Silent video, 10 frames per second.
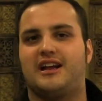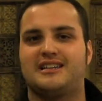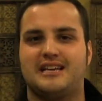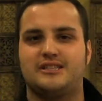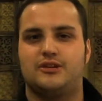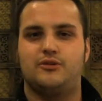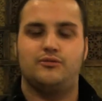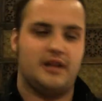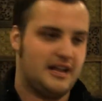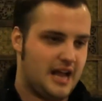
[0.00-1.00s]
I can text
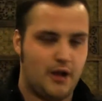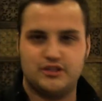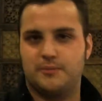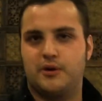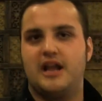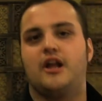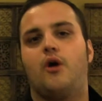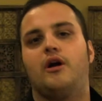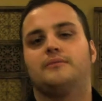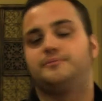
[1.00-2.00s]
you. Like, how's your break
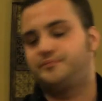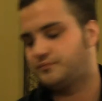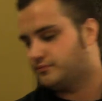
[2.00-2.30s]
going?